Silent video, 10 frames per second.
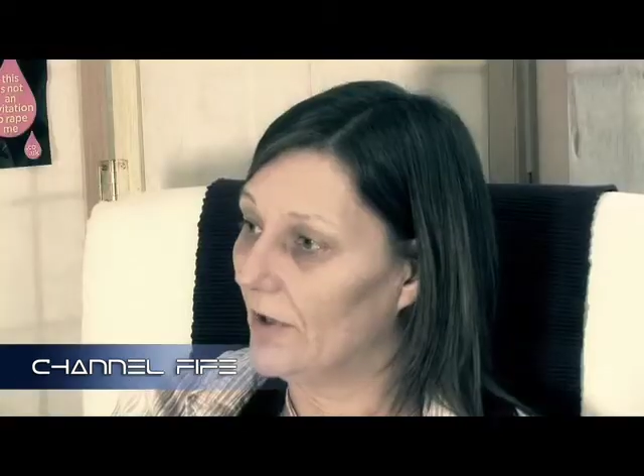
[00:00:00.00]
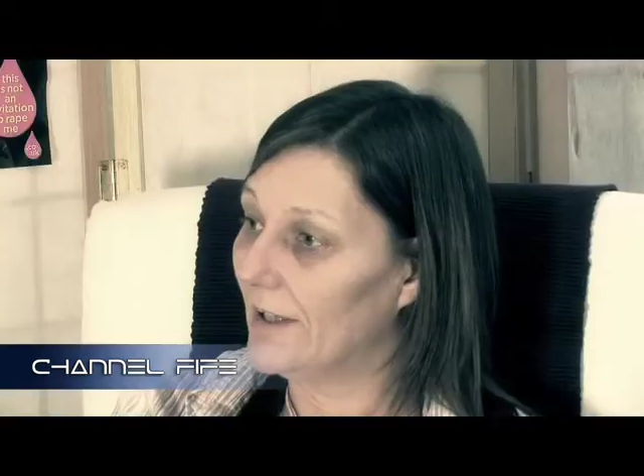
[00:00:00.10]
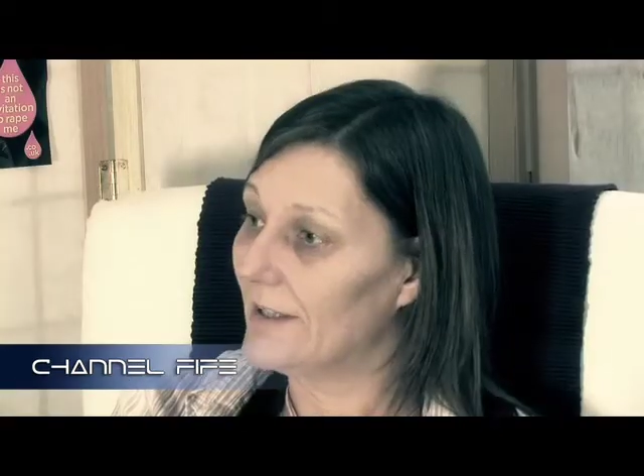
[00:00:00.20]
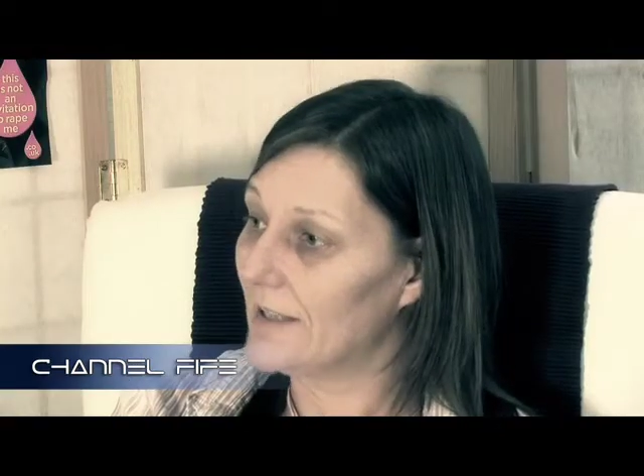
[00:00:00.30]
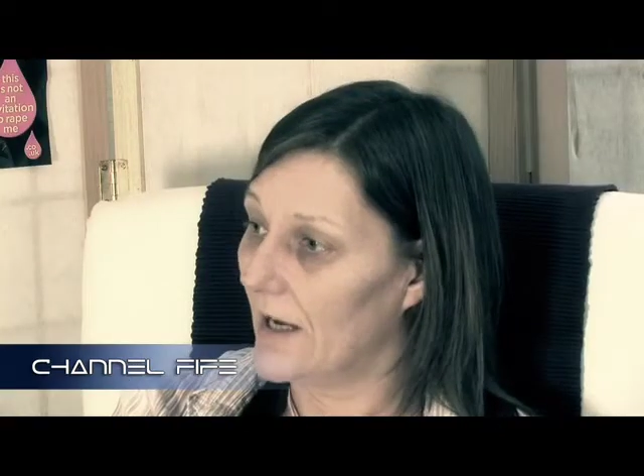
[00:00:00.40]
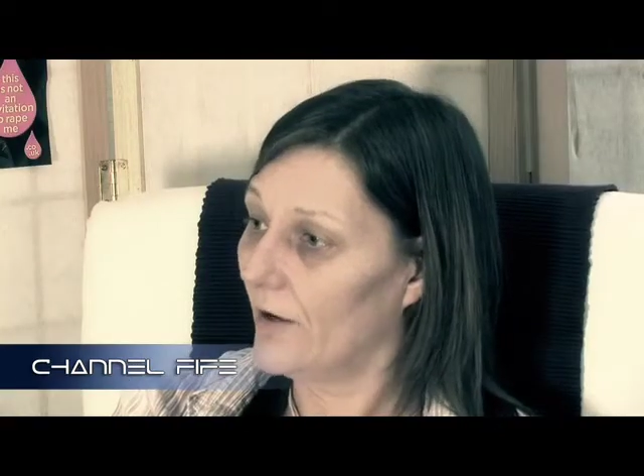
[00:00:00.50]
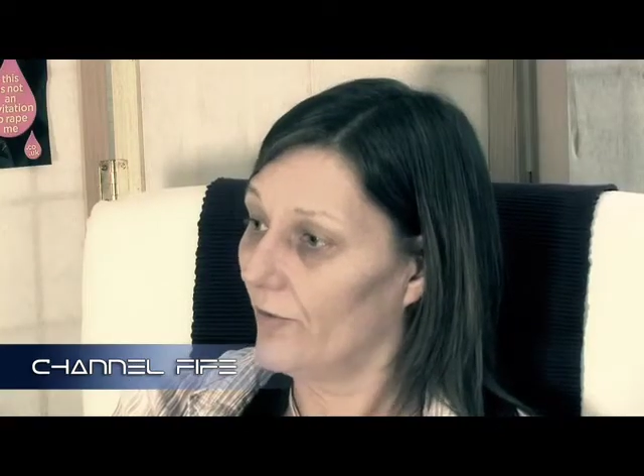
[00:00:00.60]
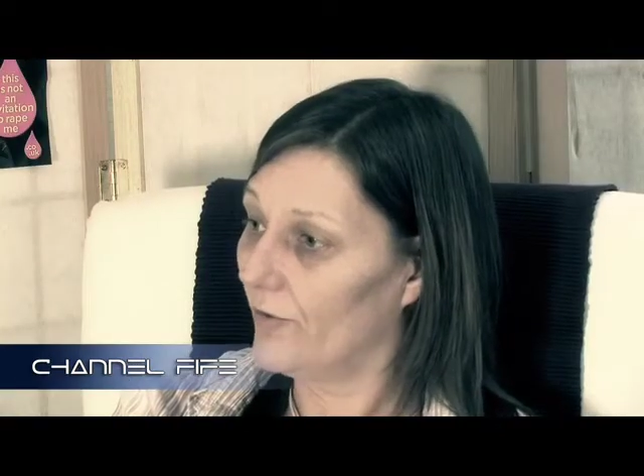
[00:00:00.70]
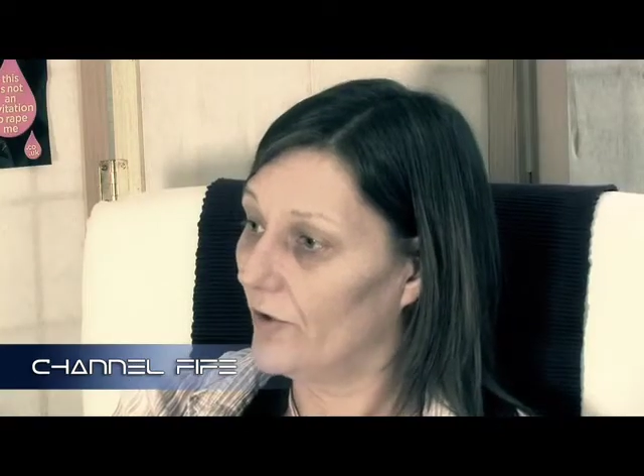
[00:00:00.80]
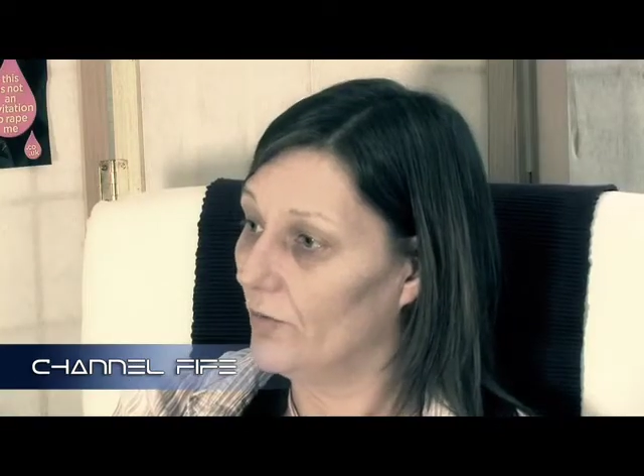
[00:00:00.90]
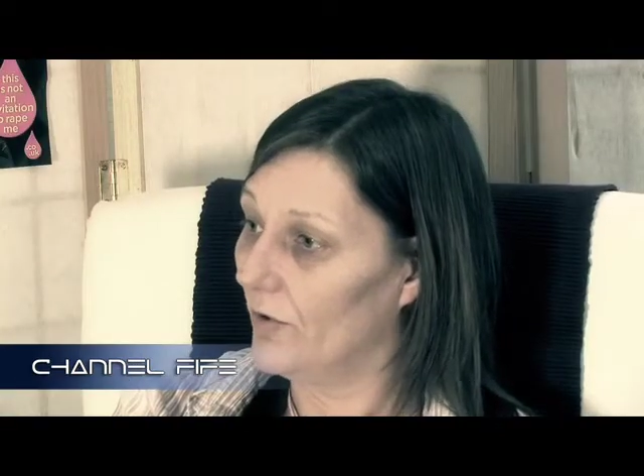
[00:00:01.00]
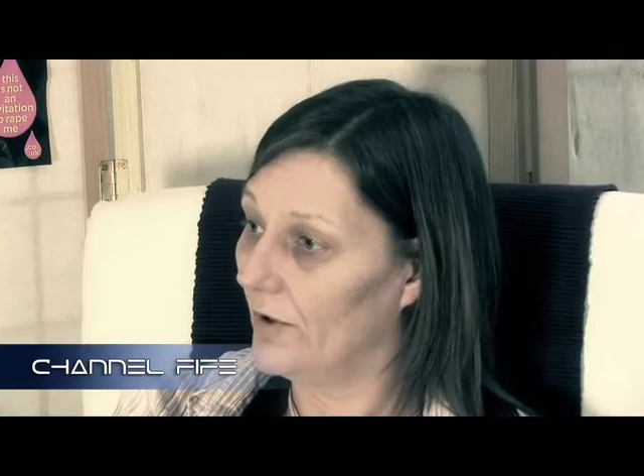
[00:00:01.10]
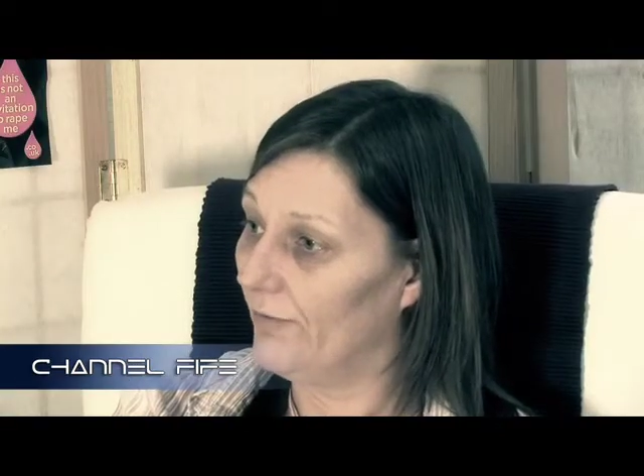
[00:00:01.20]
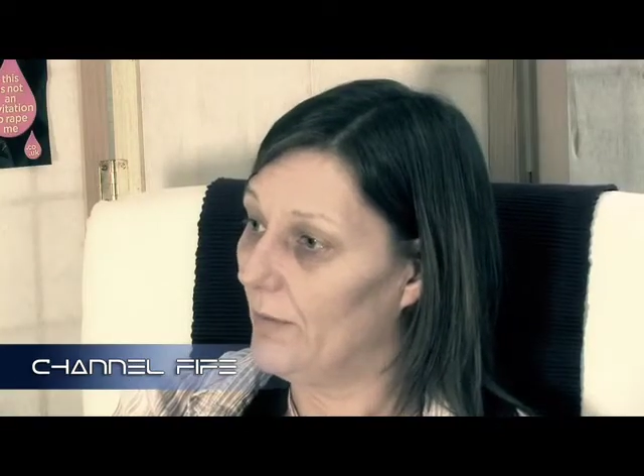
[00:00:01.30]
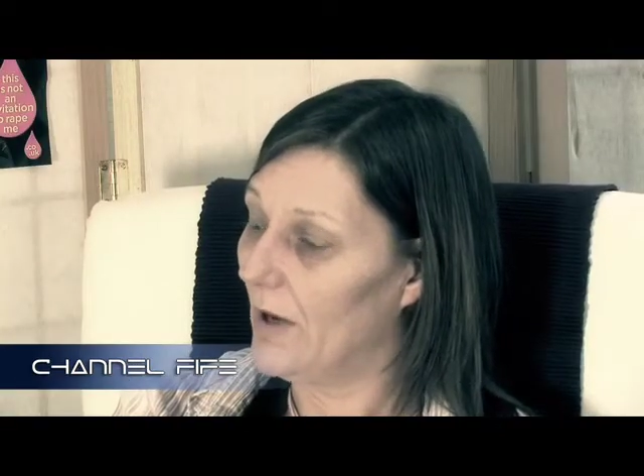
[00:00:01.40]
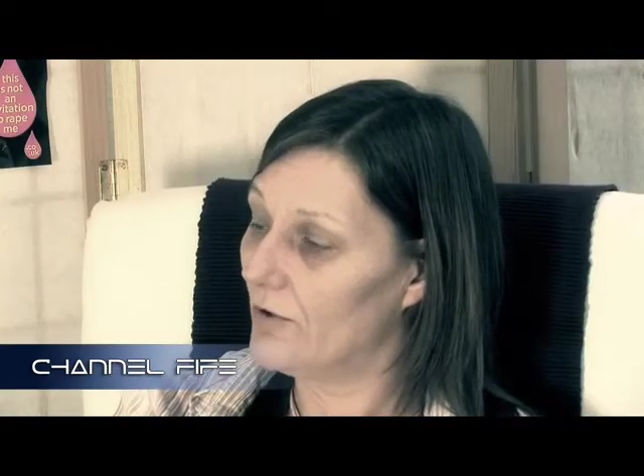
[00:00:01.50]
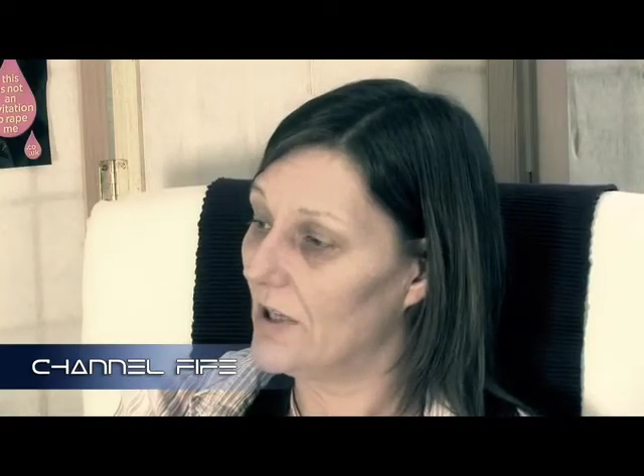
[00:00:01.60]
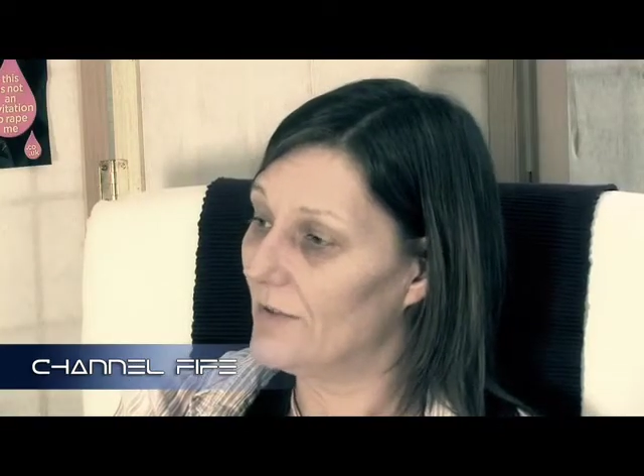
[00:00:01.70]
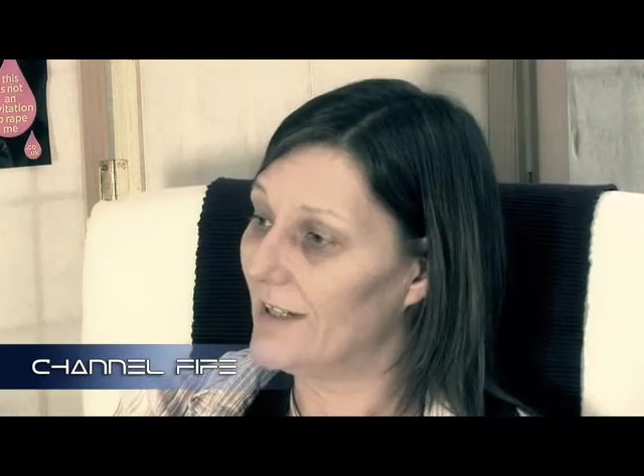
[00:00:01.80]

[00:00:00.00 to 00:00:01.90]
that they deserve, the, the female seems